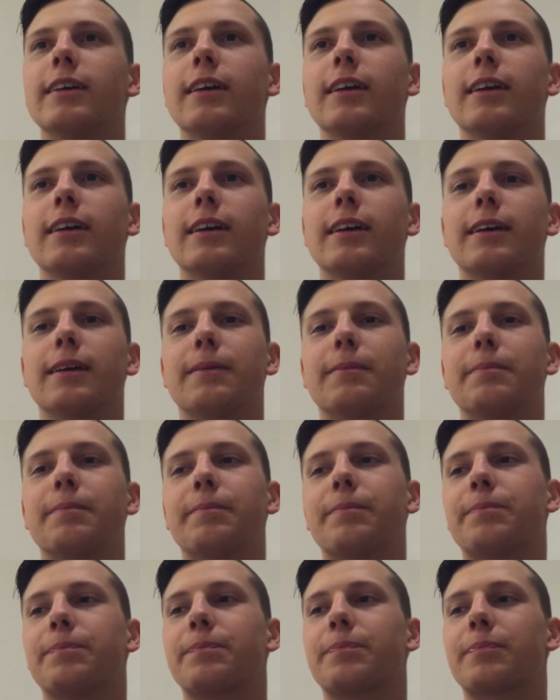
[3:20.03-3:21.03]

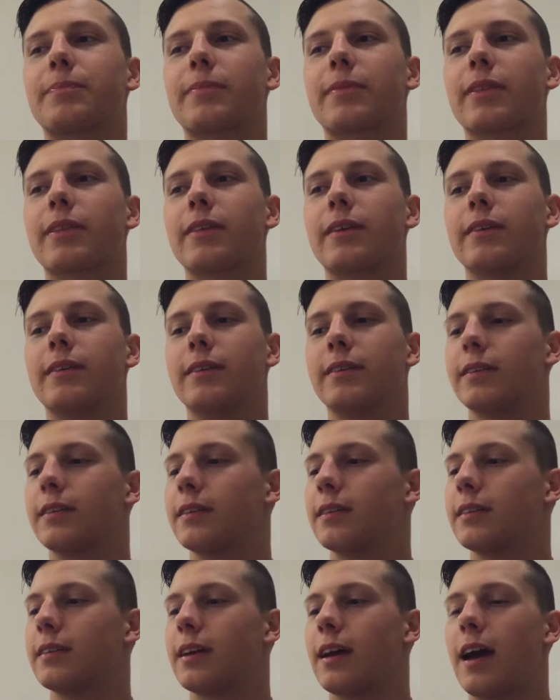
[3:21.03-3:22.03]
Um,
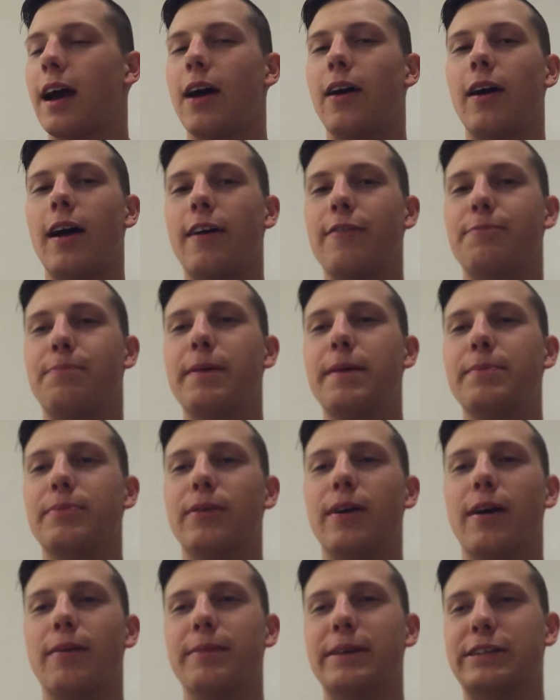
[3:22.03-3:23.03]
I'll have
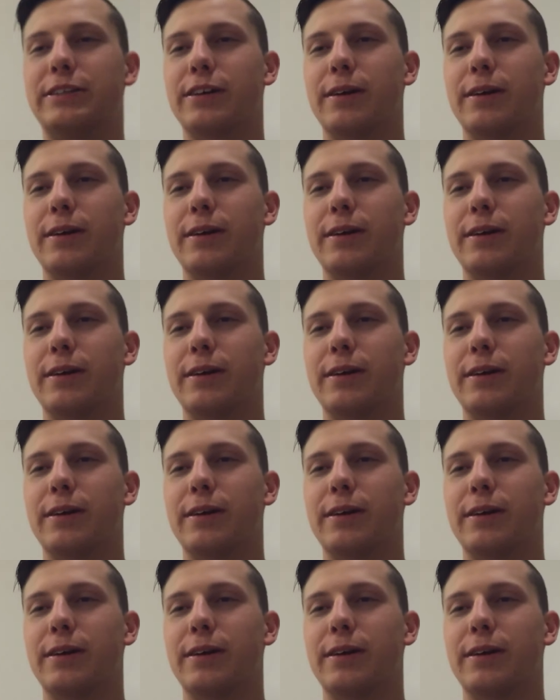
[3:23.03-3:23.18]
people help me